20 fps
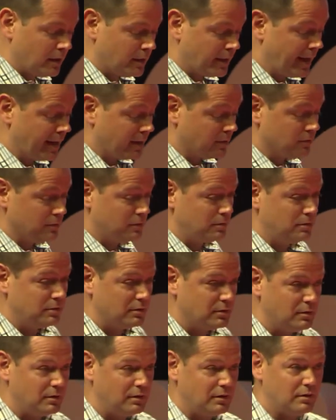Now,
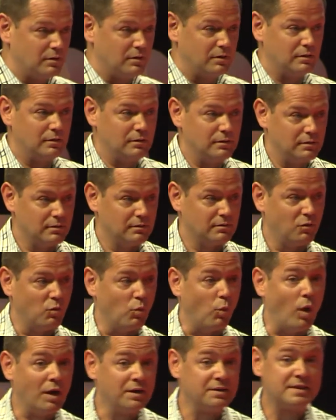
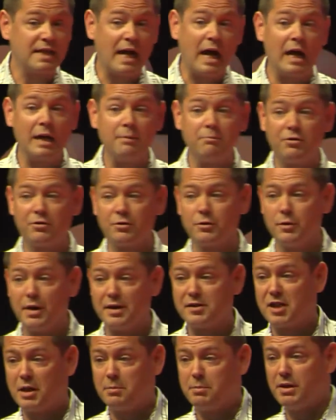one time
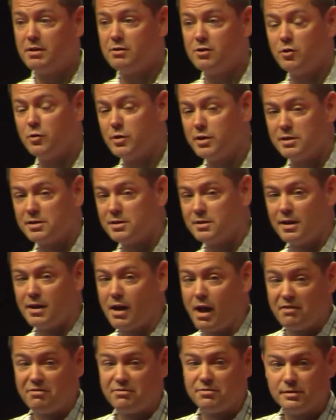through SAP GUI isn't
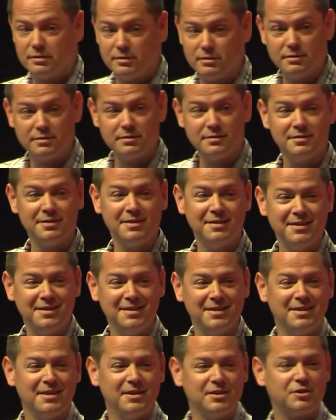enough.
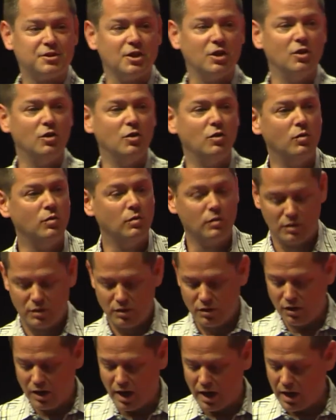So
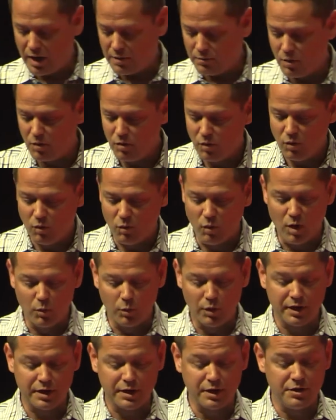what
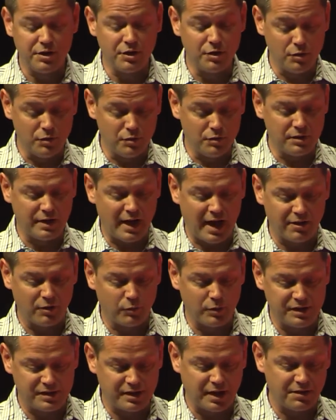we're going to do now that
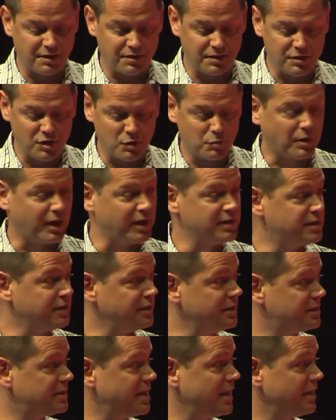we said that the new
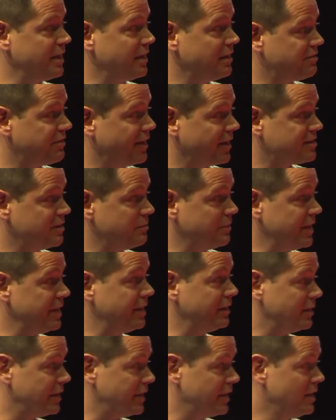pricing is taking effect
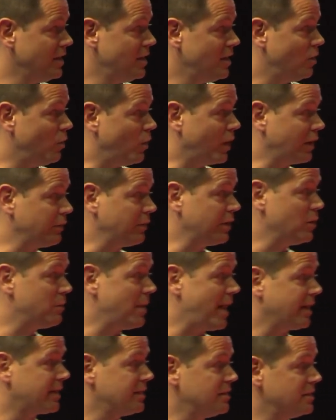immediately, why don't we go
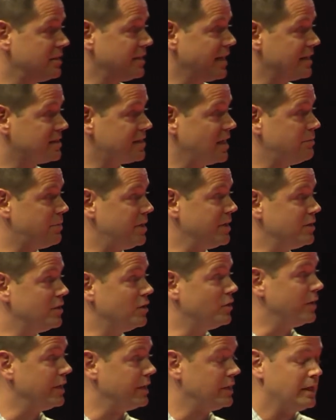back into the SAP
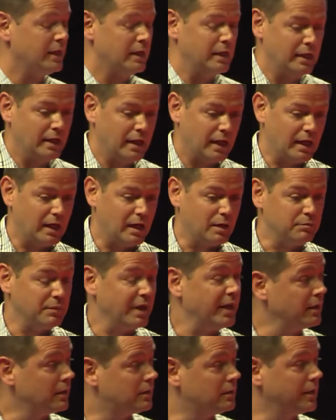GUI
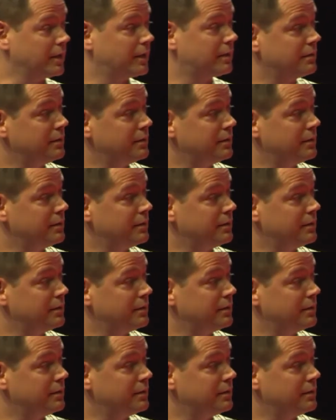and click